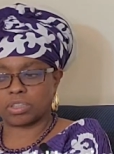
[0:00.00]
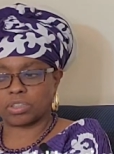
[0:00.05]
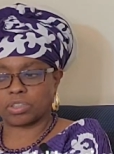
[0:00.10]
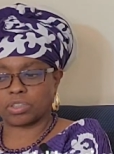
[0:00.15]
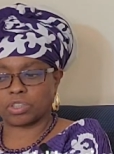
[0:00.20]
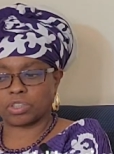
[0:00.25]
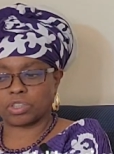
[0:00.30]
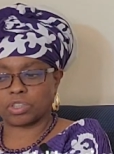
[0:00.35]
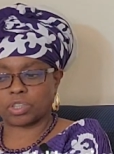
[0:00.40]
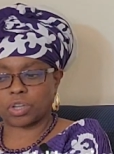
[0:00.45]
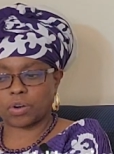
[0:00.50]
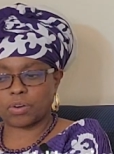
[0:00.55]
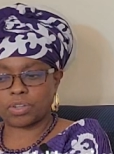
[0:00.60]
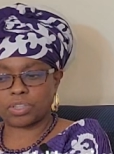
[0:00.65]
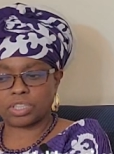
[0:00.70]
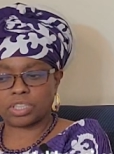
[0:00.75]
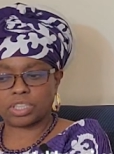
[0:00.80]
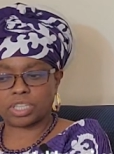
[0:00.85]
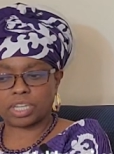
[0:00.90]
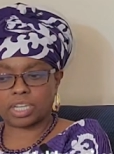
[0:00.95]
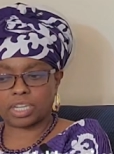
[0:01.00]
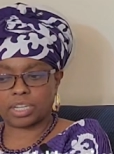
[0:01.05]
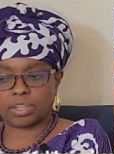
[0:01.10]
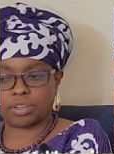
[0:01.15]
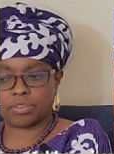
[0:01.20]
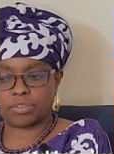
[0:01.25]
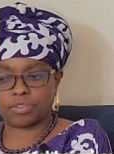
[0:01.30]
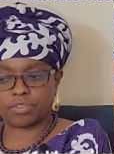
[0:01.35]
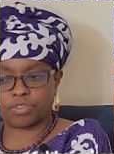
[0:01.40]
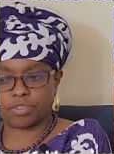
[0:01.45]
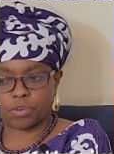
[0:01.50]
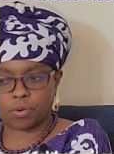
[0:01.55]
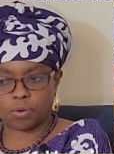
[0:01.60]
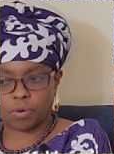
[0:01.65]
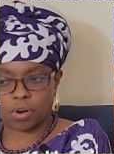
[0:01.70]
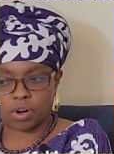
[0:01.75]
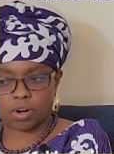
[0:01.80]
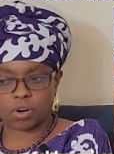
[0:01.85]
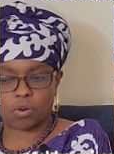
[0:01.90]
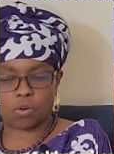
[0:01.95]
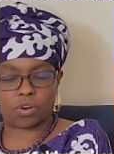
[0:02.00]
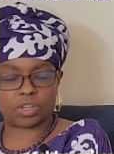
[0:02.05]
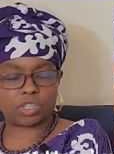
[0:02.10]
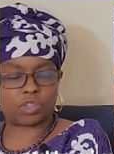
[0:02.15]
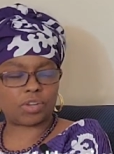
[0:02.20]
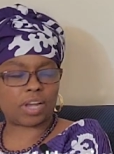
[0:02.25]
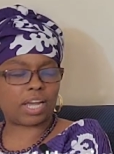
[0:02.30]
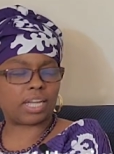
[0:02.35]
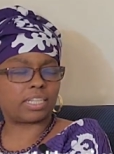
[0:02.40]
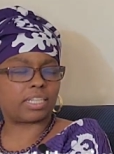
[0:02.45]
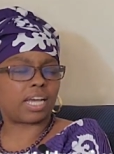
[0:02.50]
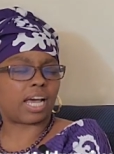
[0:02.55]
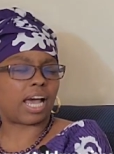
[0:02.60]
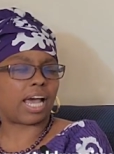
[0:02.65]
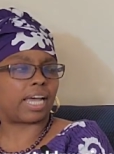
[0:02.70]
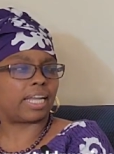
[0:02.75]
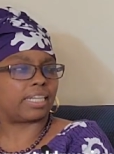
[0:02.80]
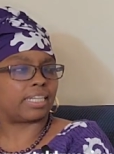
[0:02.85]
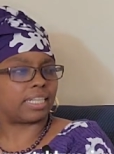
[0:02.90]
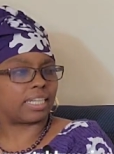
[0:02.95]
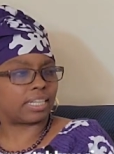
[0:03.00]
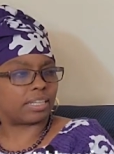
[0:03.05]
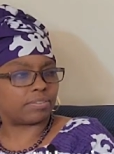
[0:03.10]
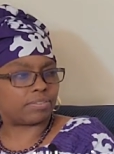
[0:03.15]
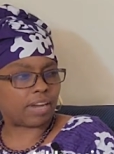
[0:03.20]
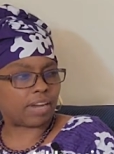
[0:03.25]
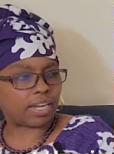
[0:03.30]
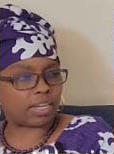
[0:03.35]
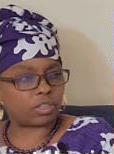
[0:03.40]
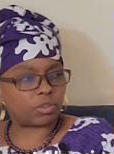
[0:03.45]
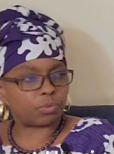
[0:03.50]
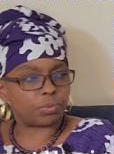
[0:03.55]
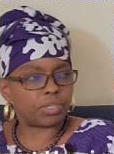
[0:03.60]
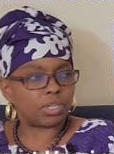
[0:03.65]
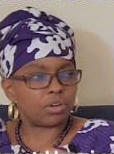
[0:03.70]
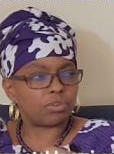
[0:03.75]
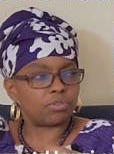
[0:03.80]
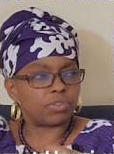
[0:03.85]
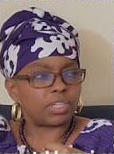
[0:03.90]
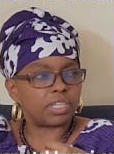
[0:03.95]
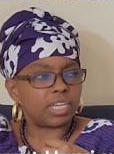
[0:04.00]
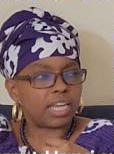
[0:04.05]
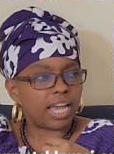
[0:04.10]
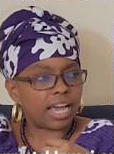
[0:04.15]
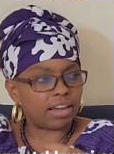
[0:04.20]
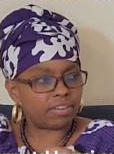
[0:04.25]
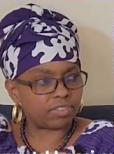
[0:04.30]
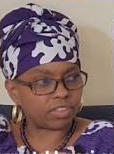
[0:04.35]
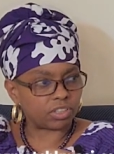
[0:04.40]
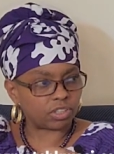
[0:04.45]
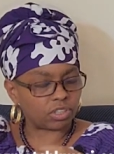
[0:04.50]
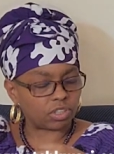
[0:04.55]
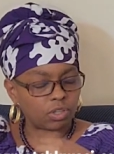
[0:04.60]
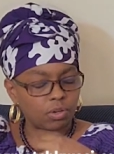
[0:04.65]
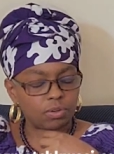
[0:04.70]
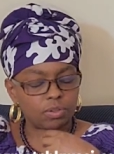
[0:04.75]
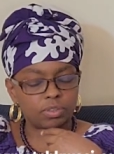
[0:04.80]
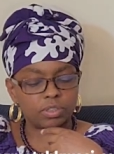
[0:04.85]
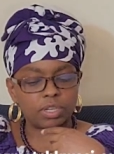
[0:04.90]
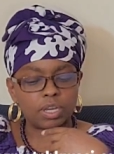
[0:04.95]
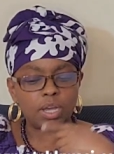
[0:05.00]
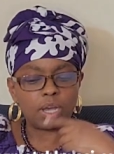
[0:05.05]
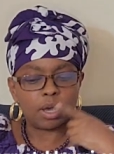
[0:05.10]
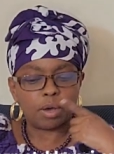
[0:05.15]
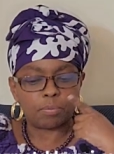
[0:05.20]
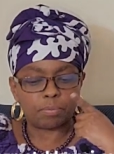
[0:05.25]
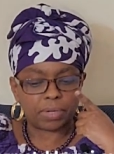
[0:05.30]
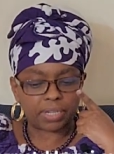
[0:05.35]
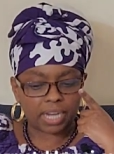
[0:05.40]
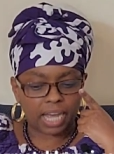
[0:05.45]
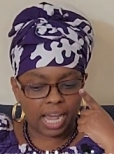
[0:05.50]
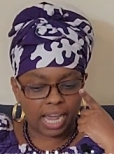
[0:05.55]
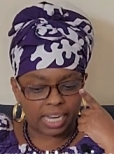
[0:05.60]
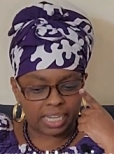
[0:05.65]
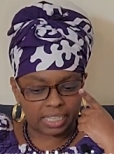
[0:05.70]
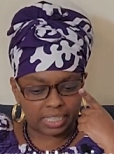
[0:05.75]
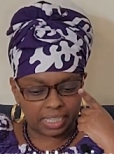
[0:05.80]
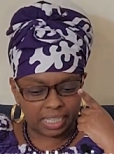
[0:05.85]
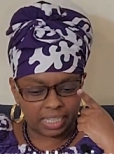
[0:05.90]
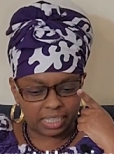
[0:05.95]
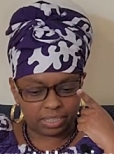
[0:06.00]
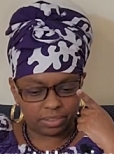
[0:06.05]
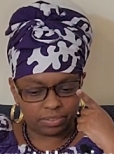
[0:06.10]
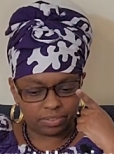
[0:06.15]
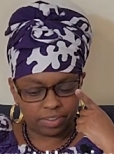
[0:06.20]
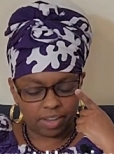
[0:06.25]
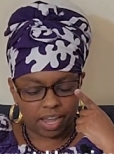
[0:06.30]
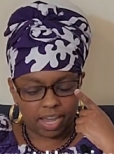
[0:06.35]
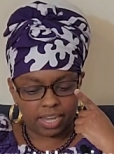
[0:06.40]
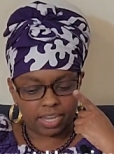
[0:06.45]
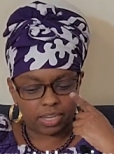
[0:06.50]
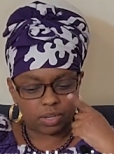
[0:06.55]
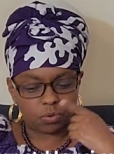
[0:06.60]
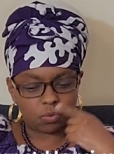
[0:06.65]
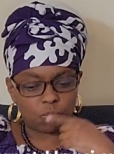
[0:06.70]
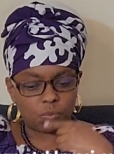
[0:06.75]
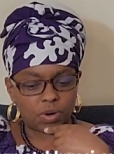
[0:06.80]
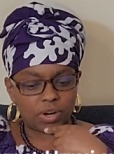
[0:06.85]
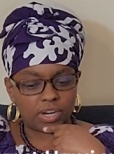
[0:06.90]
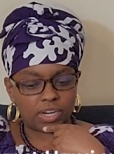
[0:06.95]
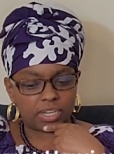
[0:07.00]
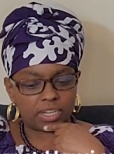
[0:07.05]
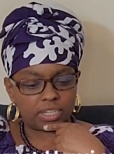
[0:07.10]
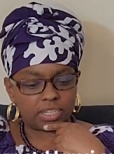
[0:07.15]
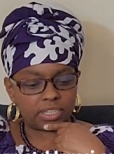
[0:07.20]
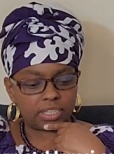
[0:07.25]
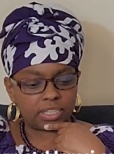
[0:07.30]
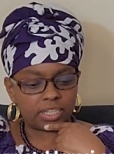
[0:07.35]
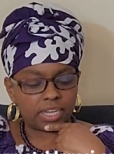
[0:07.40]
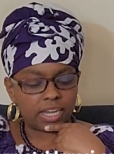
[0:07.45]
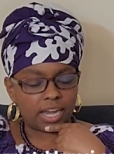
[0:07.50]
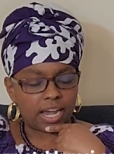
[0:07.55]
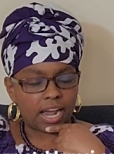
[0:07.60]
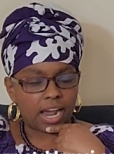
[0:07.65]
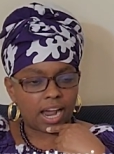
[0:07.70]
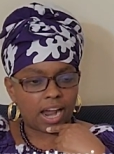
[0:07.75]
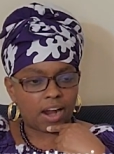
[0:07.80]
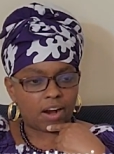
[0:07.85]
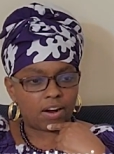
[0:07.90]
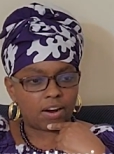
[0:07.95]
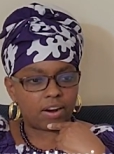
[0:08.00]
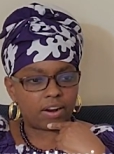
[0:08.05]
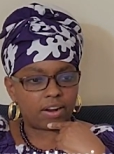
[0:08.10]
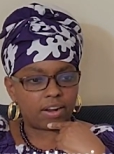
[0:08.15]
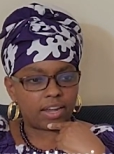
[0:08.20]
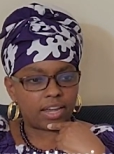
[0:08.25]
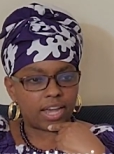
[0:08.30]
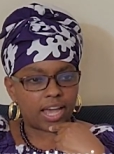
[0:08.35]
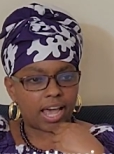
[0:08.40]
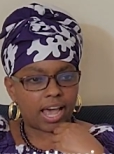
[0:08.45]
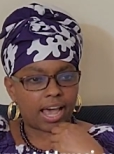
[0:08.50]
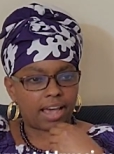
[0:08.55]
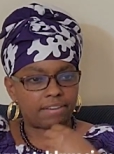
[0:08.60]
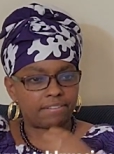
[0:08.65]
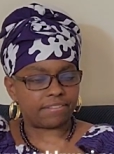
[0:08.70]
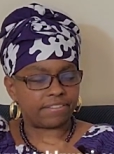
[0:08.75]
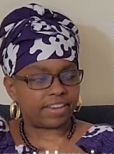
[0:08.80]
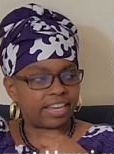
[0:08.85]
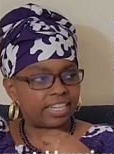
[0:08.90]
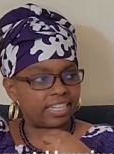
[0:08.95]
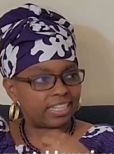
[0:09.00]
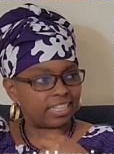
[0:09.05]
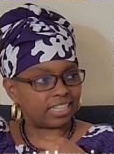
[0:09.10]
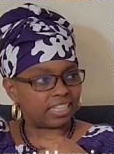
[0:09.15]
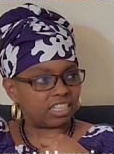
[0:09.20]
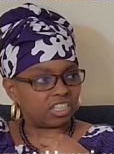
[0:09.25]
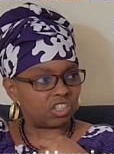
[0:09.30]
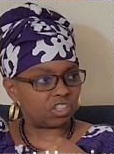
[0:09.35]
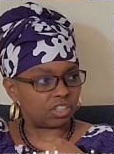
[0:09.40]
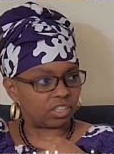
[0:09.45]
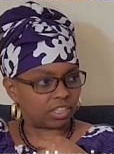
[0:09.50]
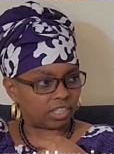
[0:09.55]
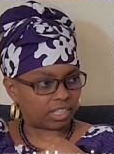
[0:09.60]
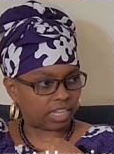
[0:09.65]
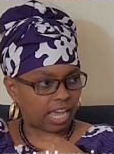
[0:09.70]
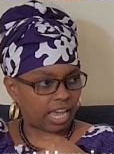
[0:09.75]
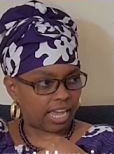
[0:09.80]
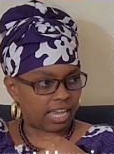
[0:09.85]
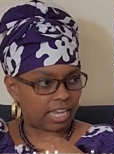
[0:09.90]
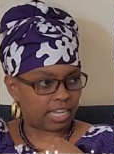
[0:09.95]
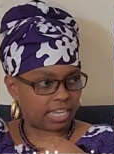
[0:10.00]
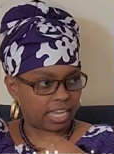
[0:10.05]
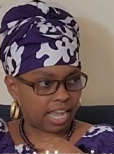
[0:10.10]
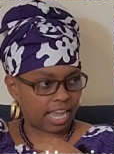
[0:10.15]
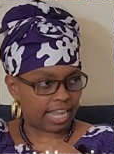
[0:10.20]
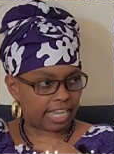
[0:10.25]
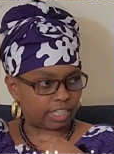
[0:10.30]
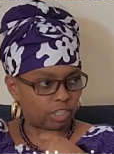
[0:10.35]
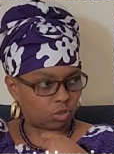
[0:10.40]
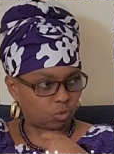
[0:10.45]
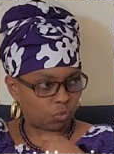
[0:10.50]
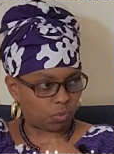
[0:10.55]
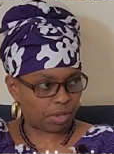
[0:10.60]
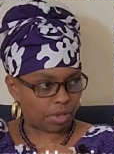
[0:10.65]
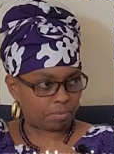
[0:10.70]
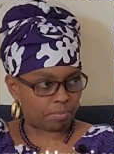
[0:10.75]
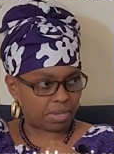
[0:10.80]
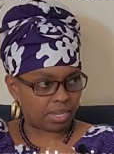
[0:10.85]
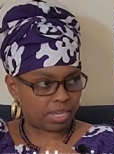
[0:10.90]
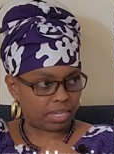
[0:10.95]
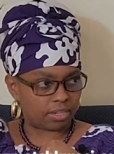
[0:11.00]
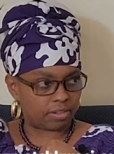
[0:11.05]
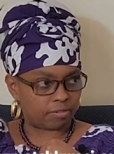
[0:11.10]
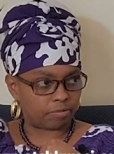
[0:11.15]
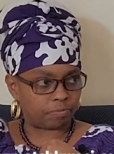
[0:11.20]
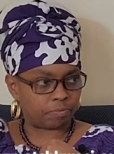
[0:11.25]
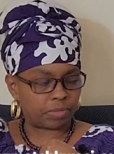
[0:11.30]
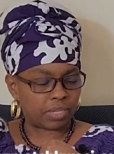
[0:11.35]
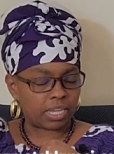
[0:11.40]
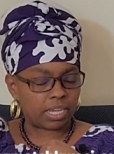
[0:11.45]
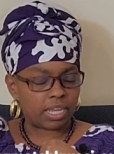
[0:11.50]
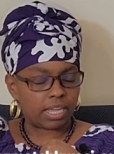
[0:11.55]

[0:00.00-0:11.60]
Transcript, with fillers: searching for or trying to identify, because we don't really have to search, but mm-hmm. identifying what our identity looks like as women.